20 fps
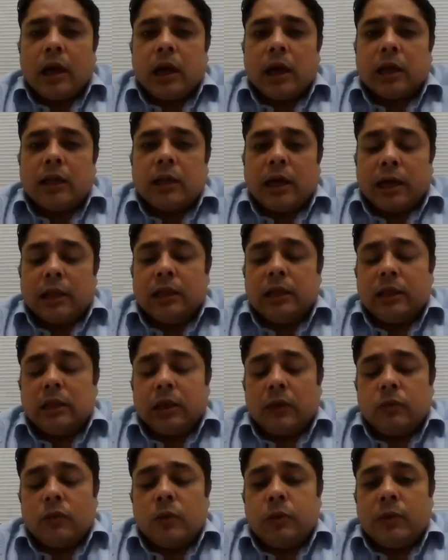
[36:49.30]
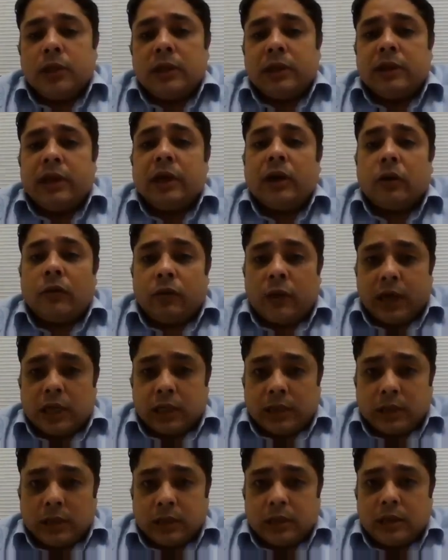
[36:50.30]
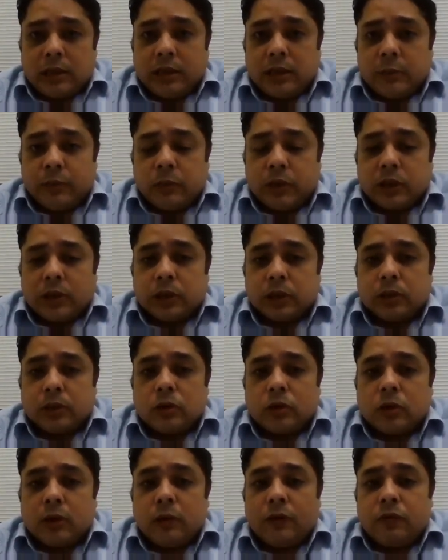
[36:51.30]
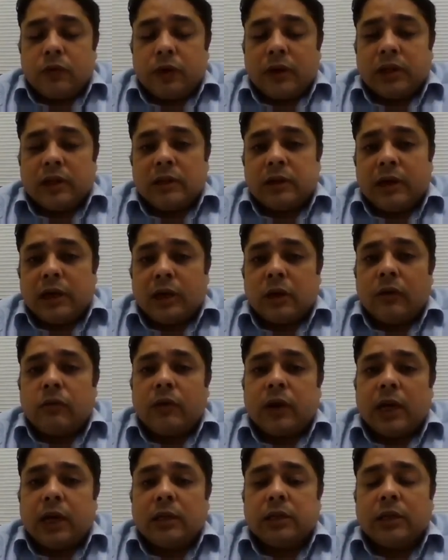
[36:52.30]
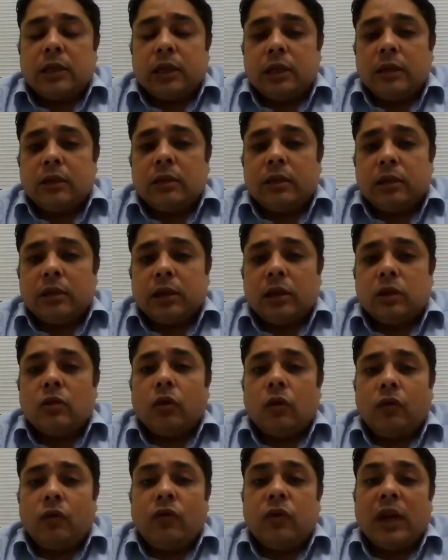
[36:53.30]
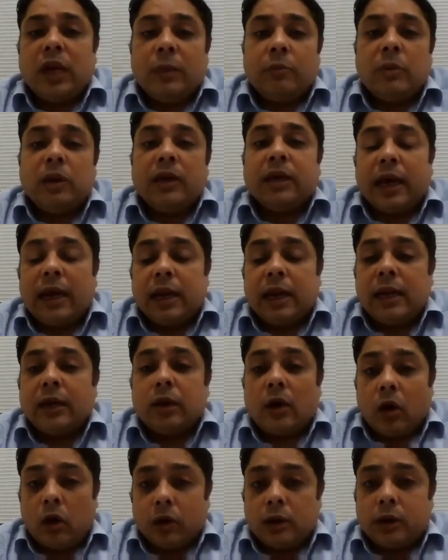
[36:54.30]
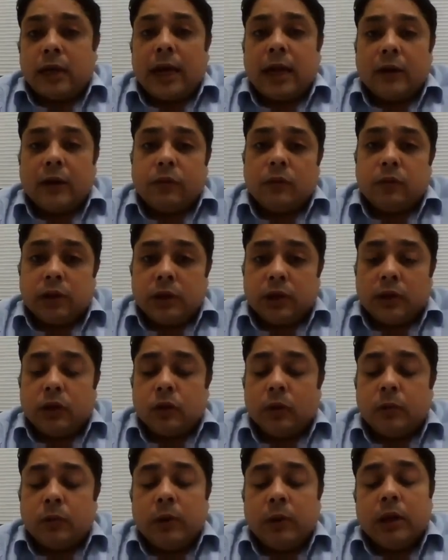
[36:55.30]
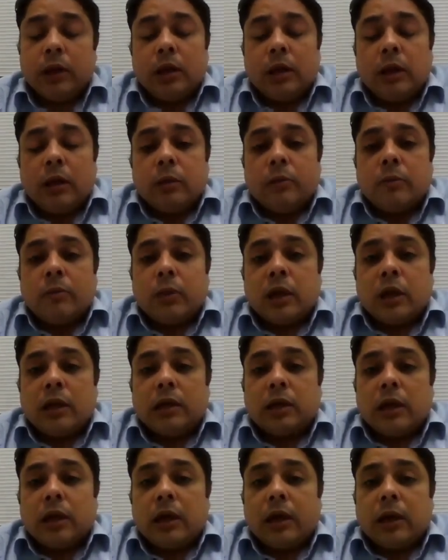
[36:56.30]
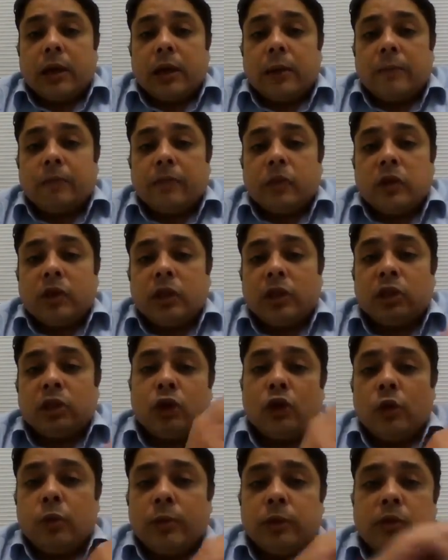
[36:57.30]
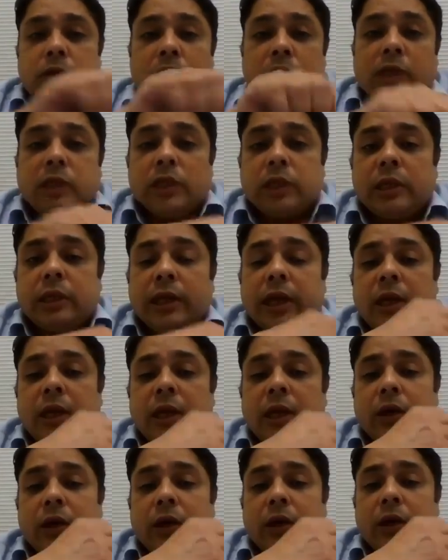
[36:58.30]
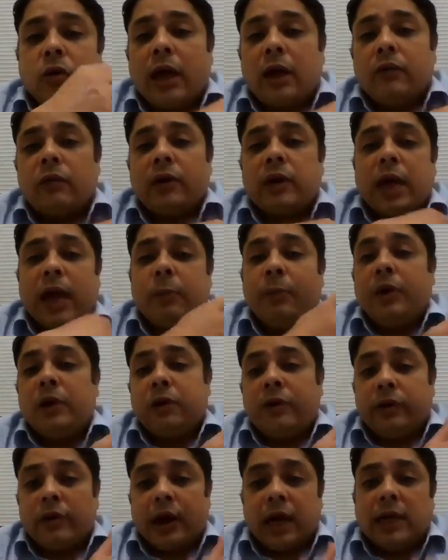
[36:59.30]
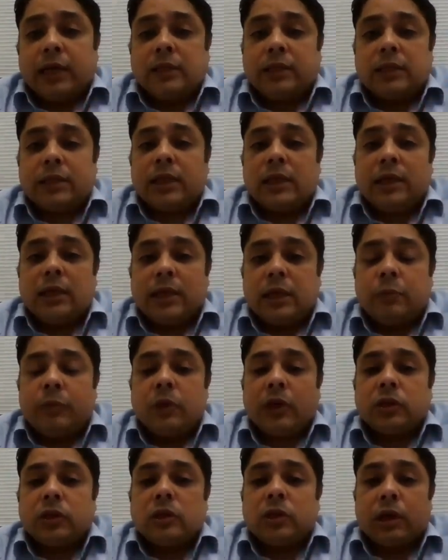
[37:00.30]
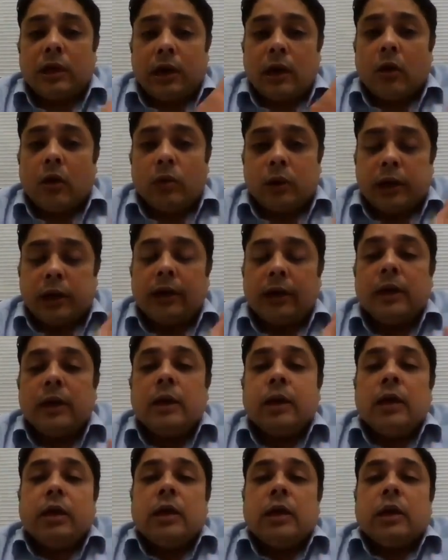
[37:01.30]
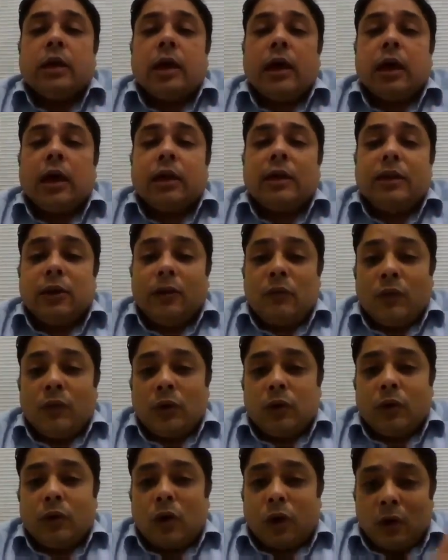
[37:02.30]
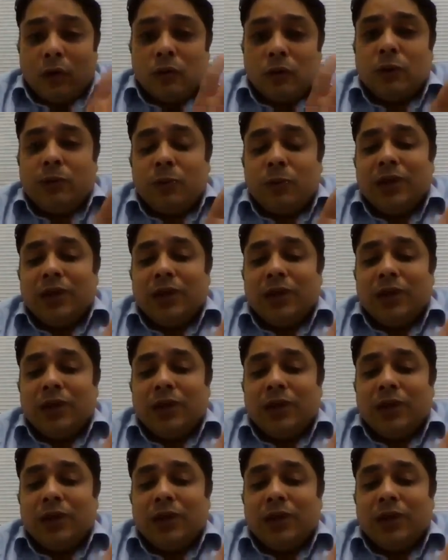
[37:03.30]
The other thing would be the rate of rise in temperature. So if it's rate of rise, then there's no flame in direct contact with the tube. But since the tube is rigid and you have a rapid rise in temperature around it, there would always